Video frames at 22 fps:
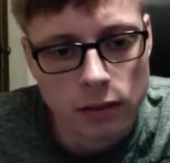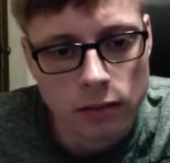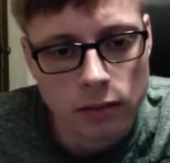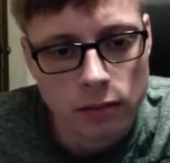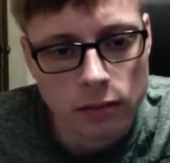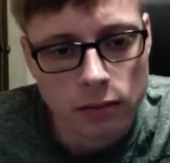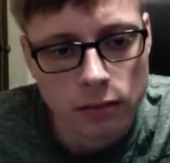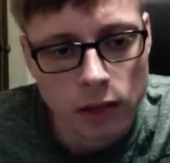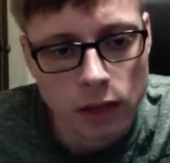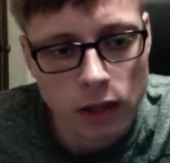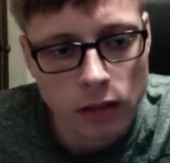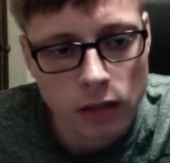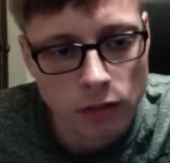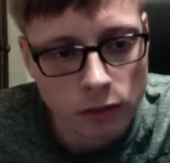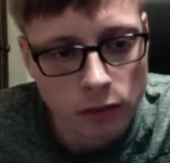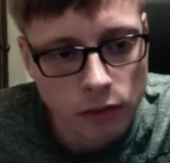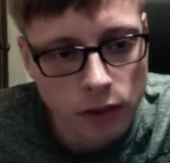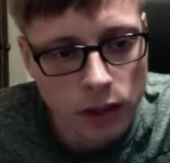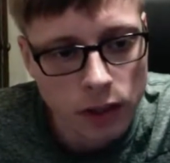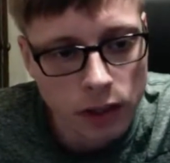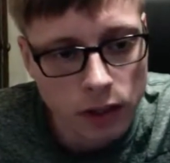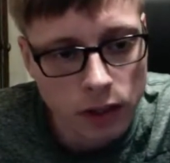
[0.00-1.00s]

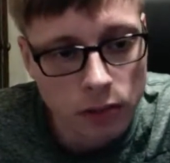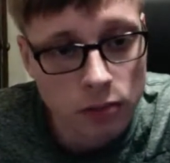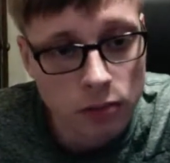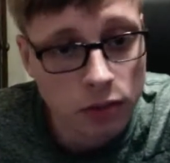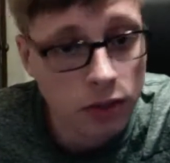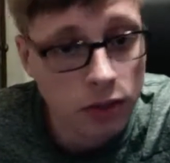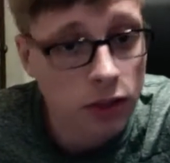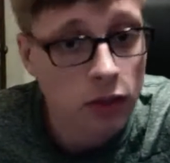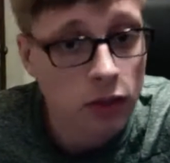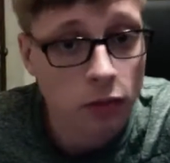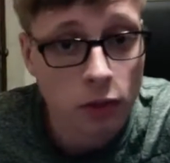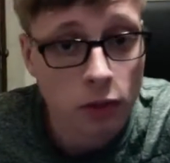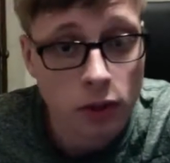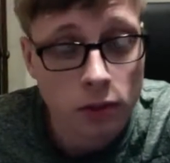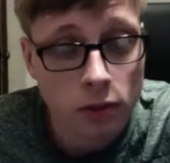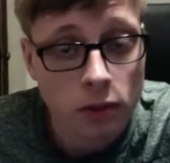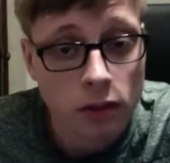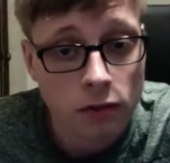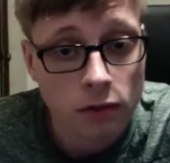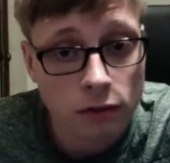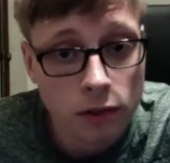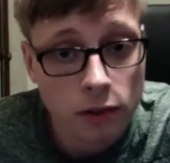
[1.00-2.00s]
thankfully, I completed one of
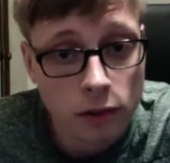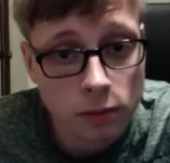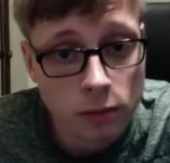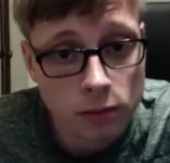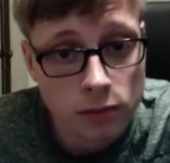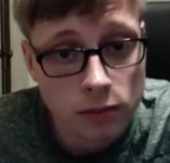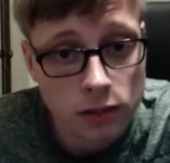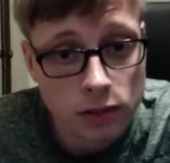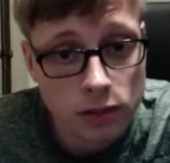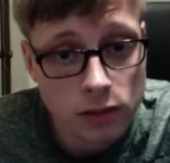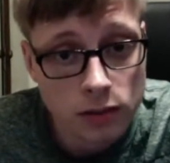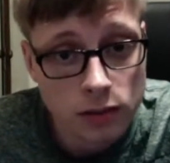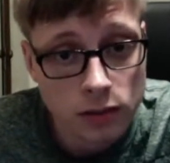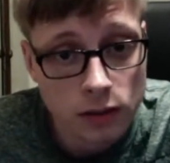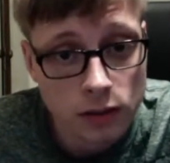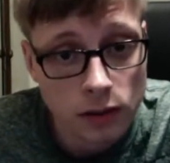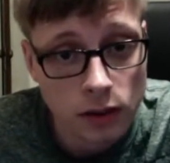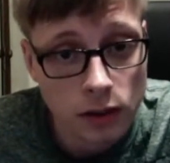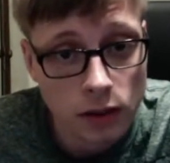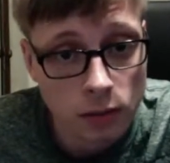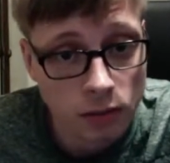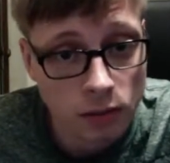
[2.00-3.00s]
my films
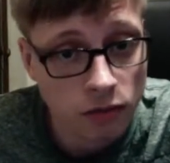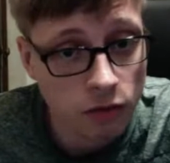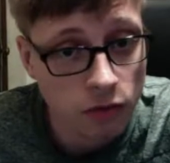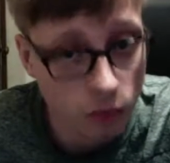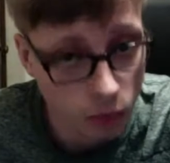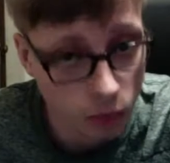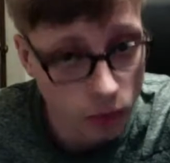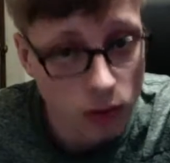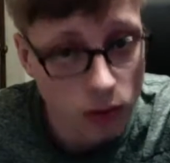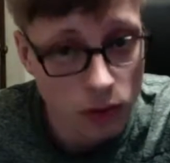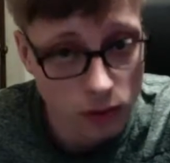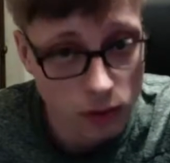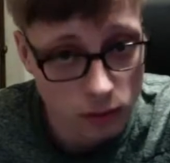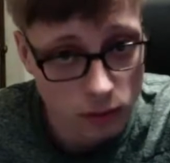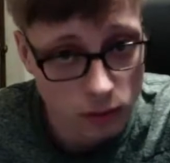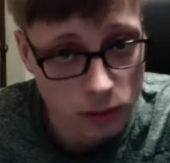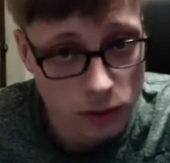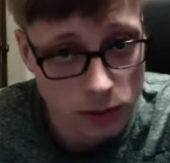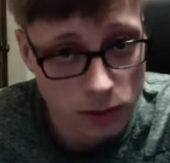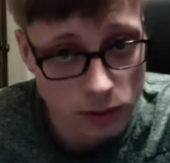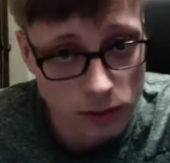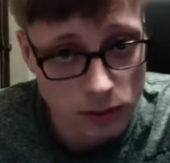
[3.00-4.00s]
before
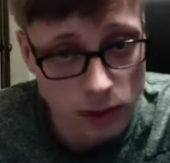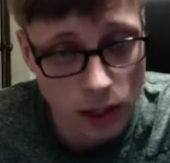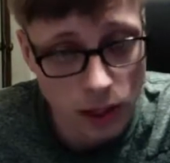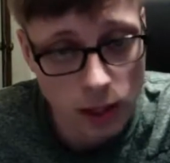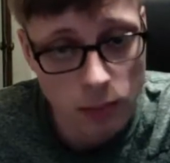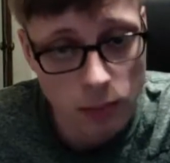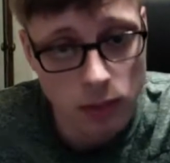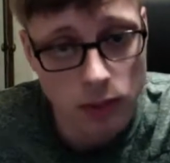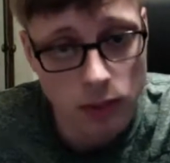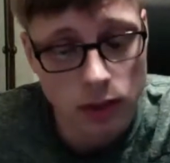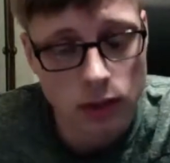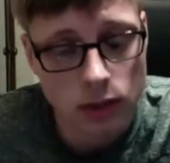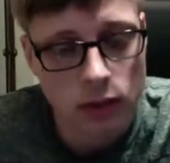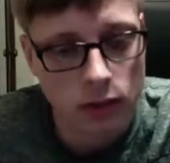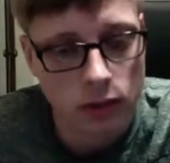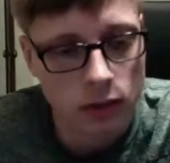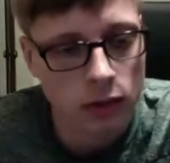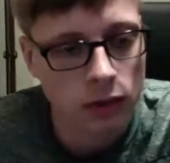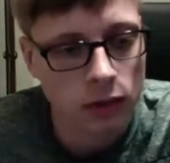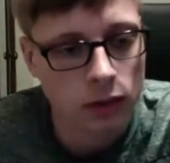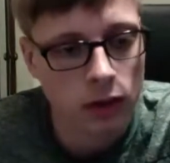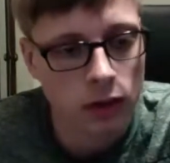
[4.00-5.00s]
what's been happening,
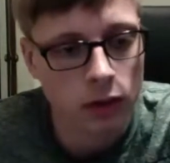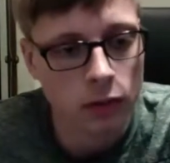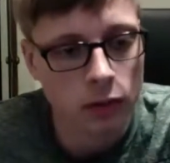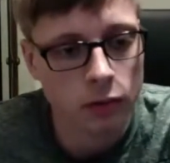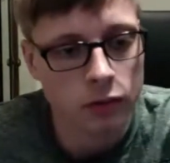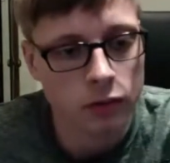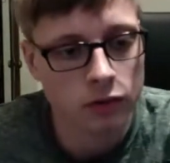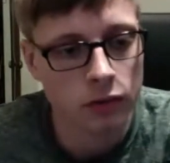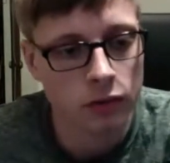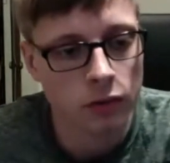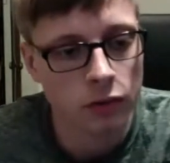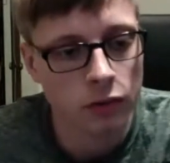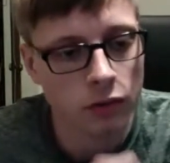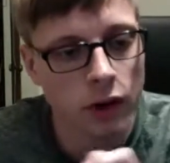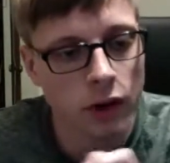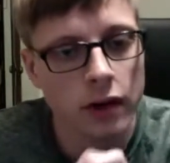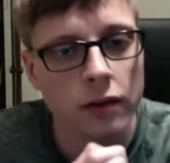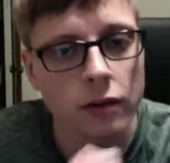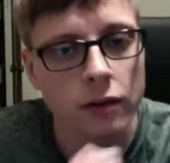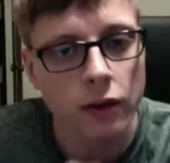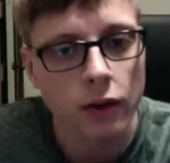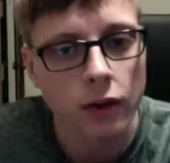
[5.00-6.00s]
or it was like
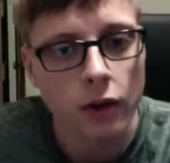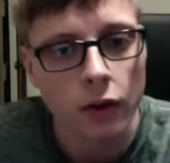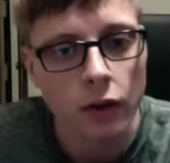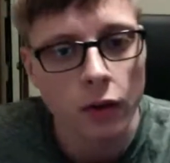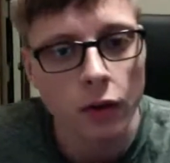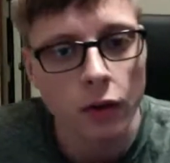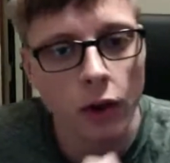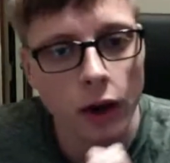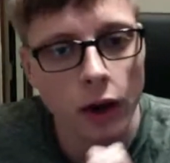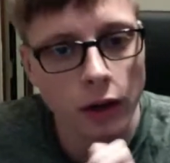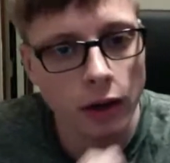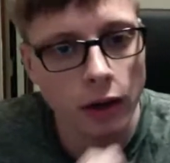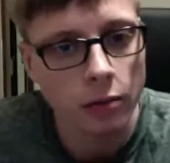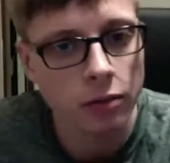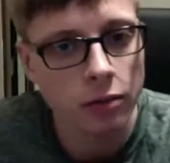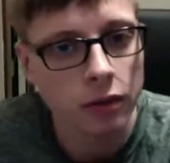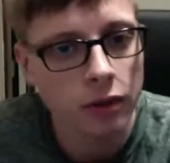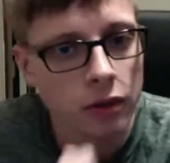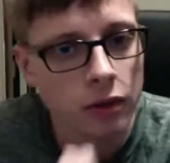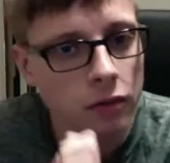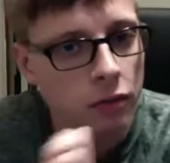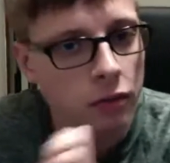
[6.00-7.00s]
right. I
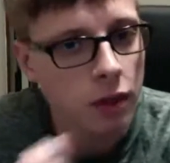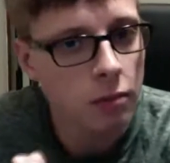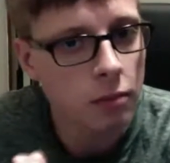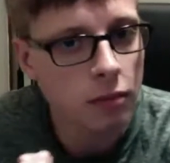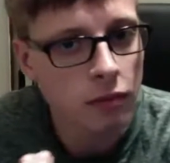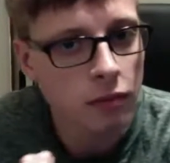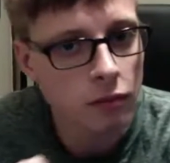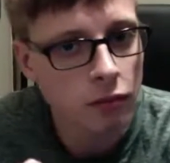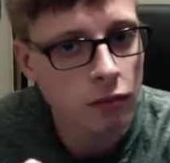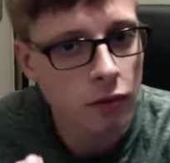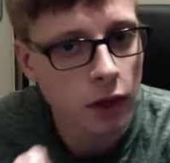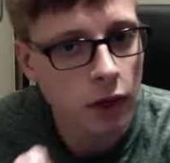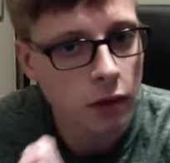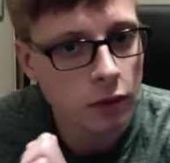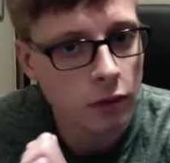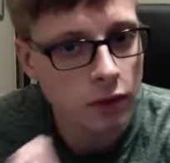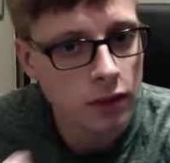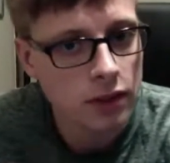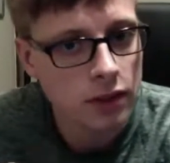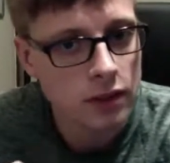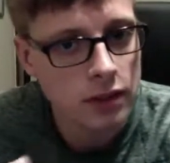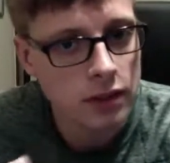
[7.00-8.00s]
completed it right
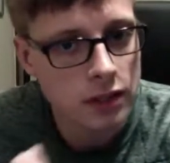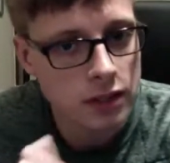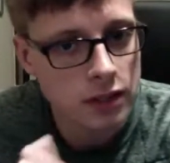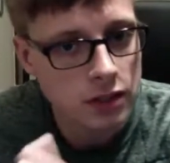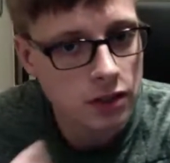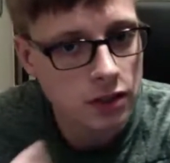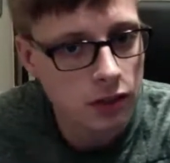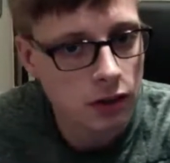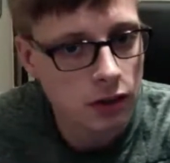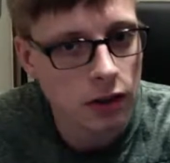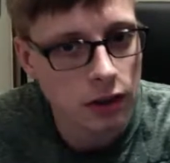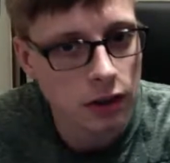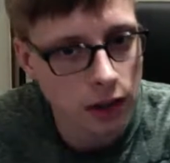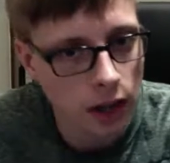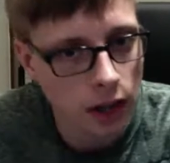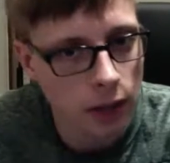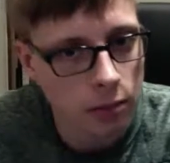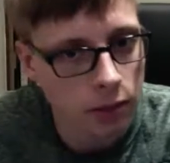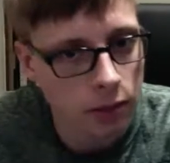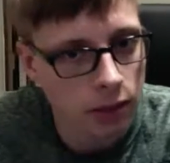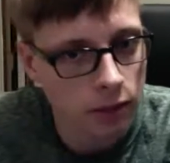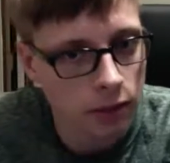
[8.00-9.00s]
when this started
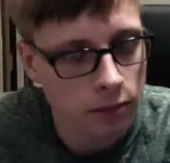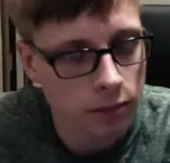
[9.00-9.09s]
happening.